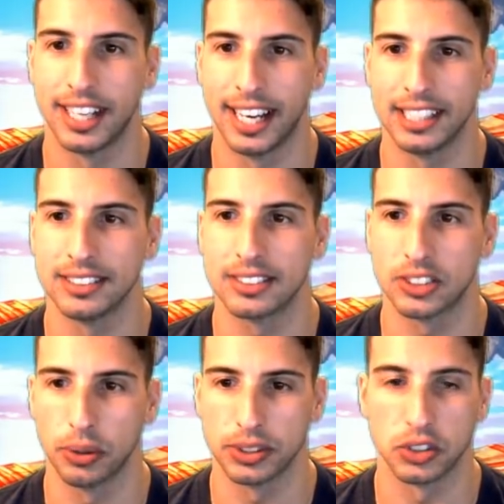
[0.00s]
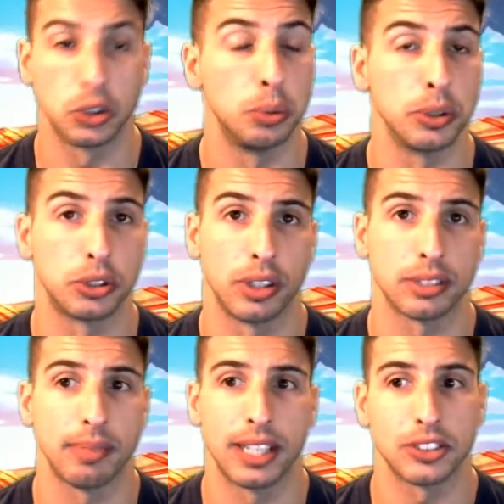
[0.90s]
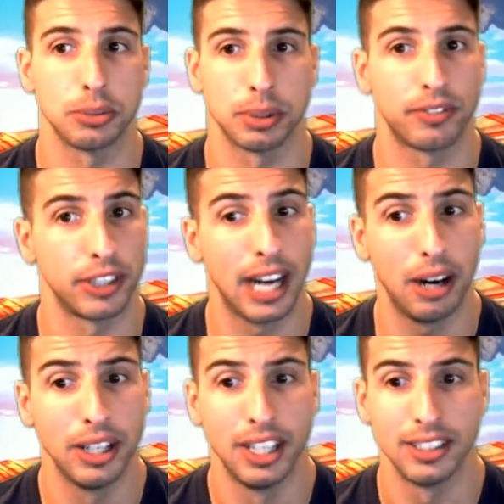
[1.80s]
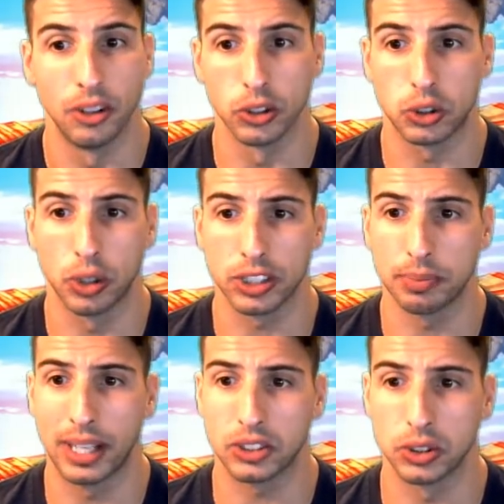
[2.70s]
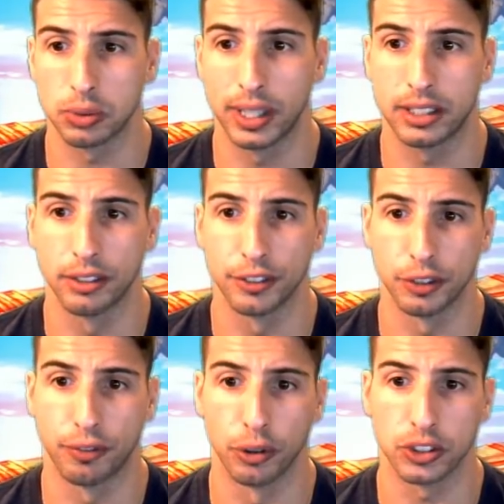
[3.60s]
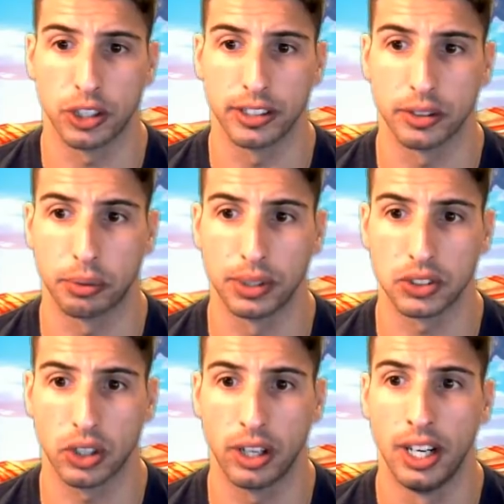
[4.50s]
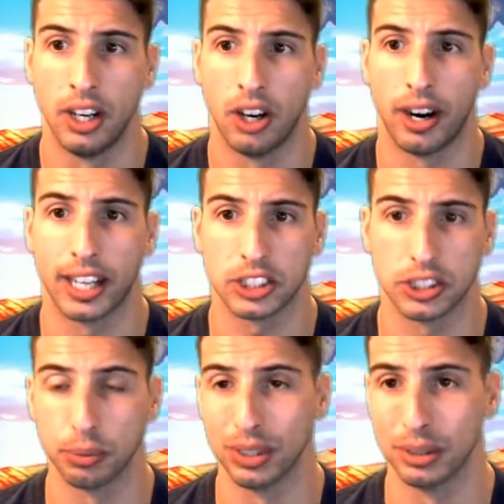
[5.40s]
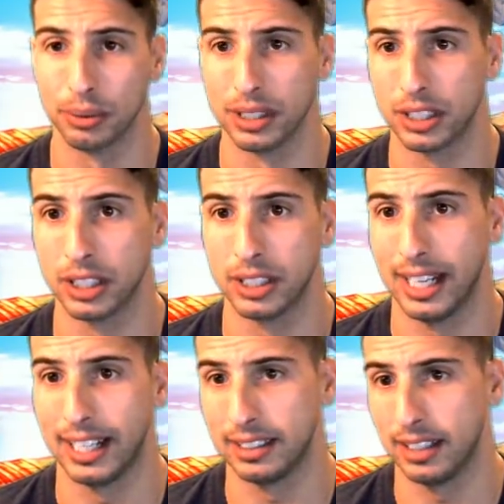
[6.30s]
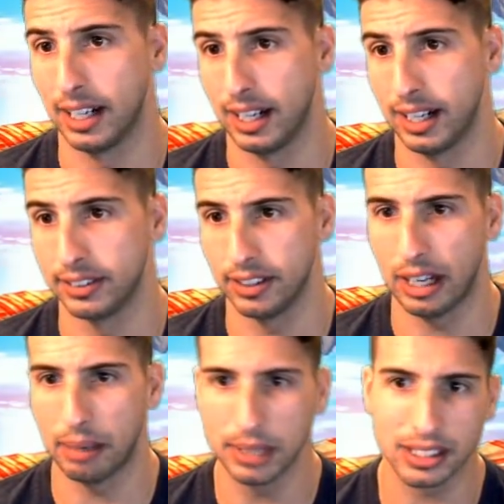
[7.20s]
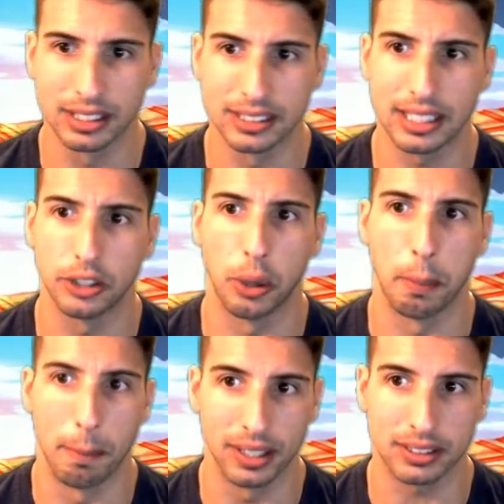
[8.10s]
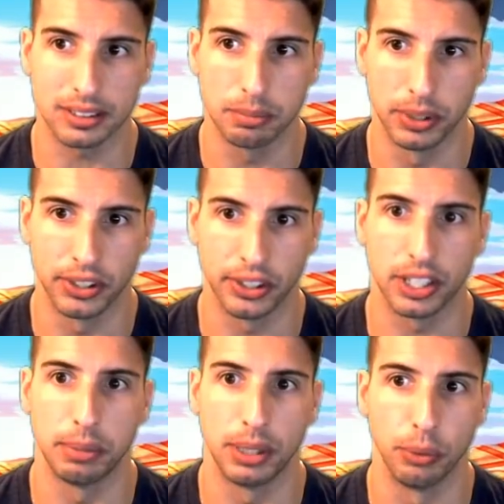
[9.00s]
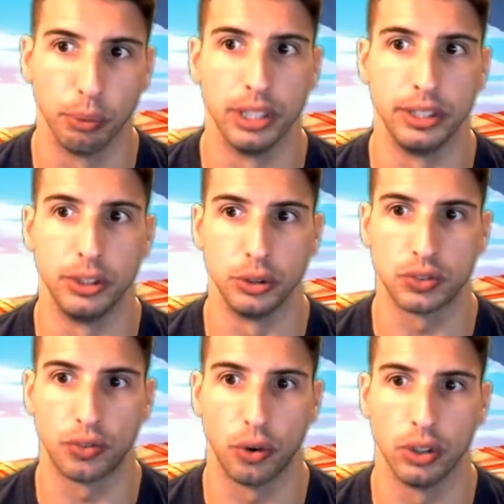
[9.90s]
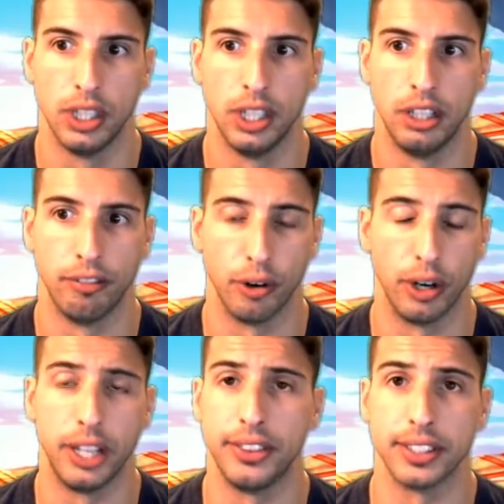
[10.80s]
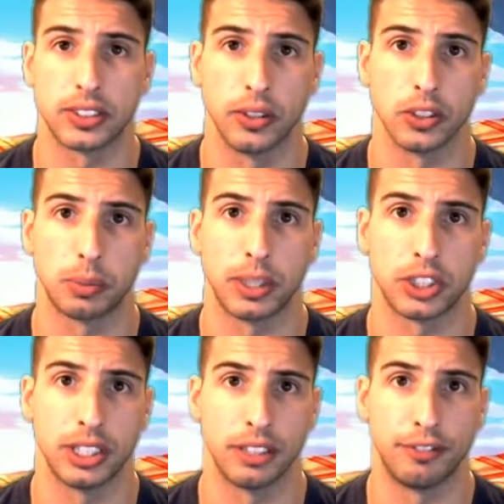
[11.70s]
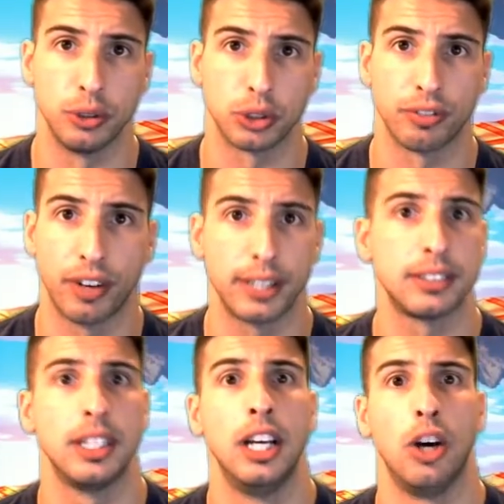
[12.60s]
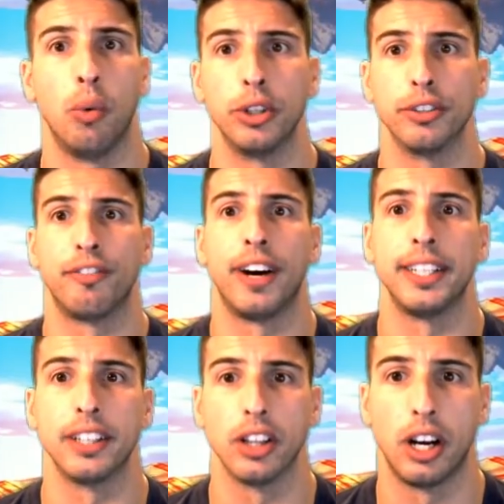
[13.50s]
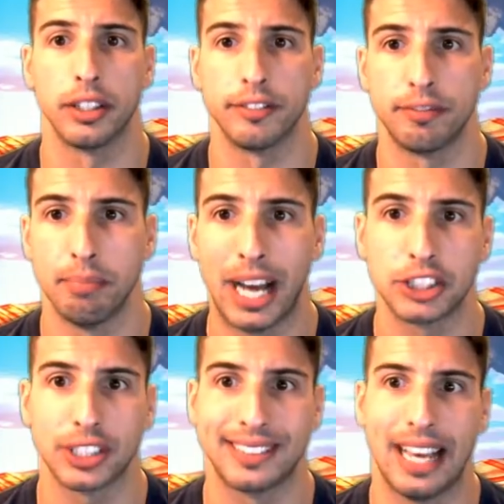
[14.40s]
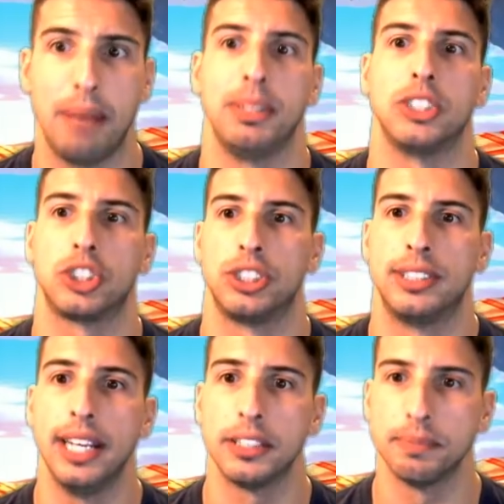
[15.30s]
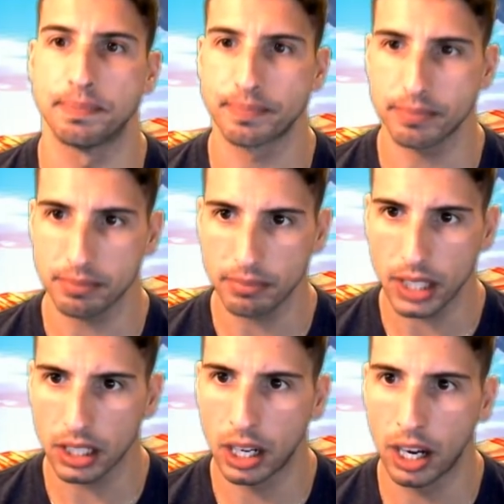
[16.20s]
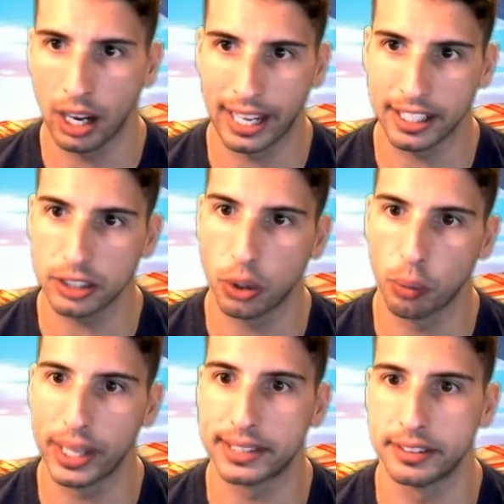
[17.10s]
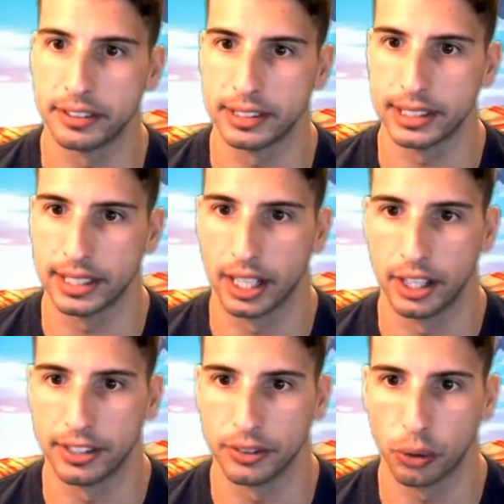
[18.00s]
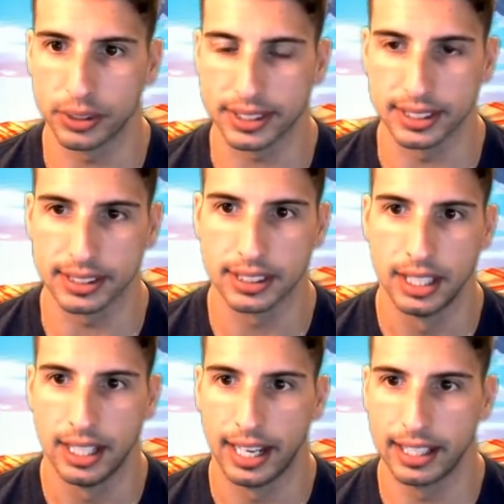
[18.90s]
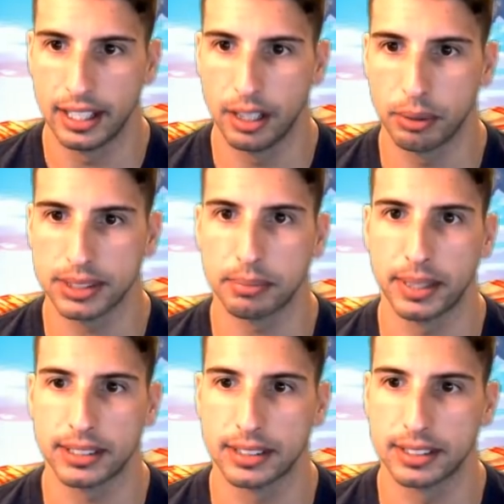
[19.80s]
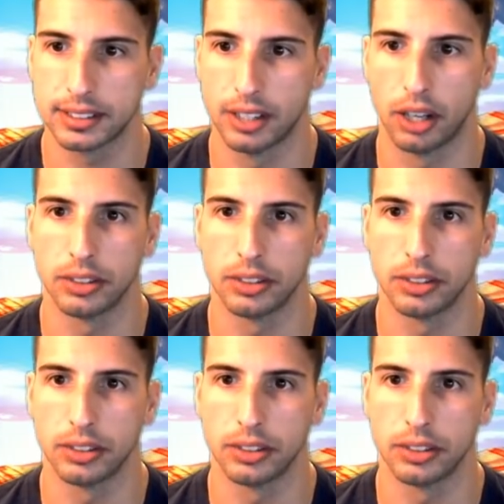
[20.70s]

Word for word: And so is the super trust master. But for now, those trust masters right here for the four star and the three star are actually really, really good. And uh, I'm not going to say they're a must, but they're going to be really useful for uh, this girl, especially in the future fights when you're fighting a lot of magic damage. Then, uh, I gotta go right here in the uh, notices. Uh, was it maintenance? No.